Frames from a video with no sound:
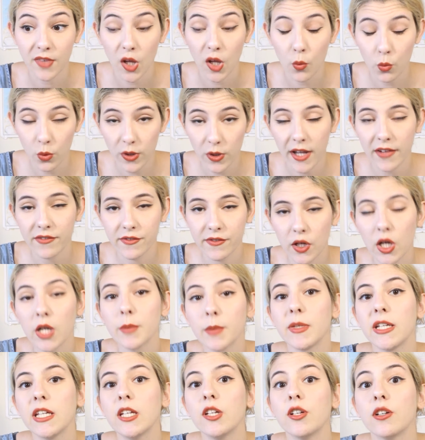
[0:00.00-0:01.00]
would I have
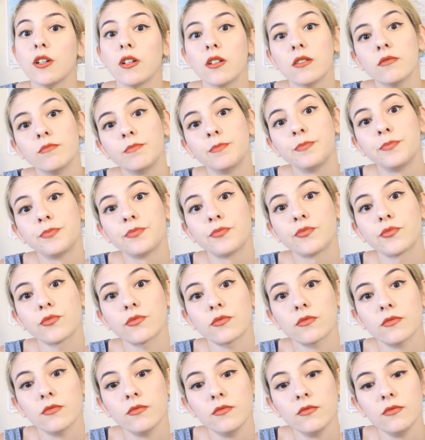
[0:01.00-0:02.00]
come here
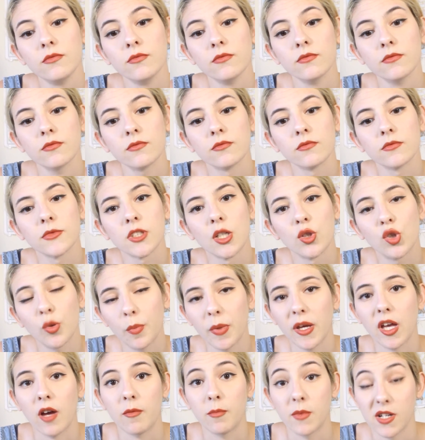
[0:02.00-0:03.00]
to
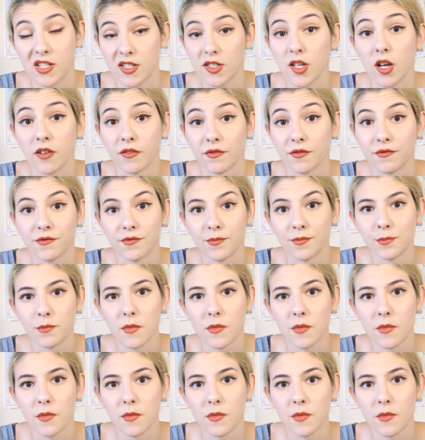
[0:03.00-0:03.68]
pick up my stuff?